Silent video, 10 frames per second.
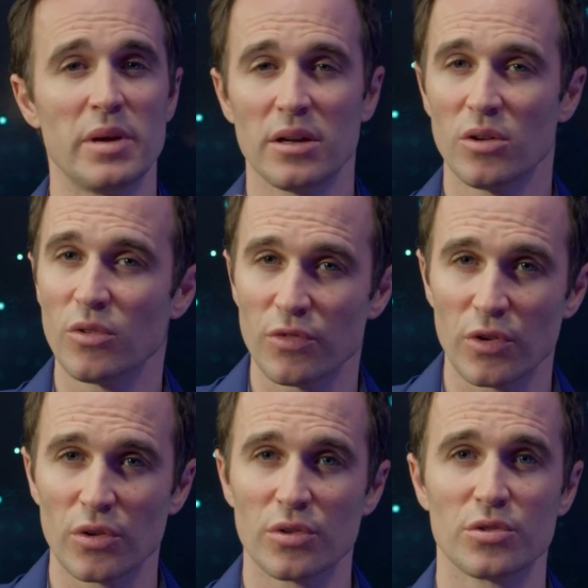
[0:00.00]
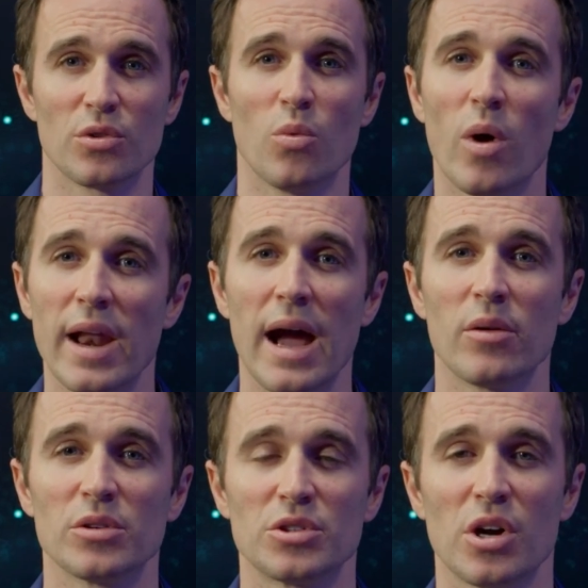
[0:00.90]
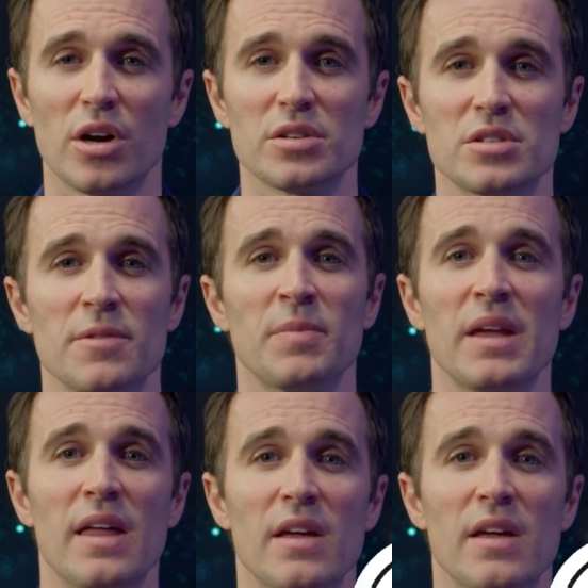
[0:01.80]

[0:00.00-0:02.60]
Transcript: in a little further to the 1-hour charts, and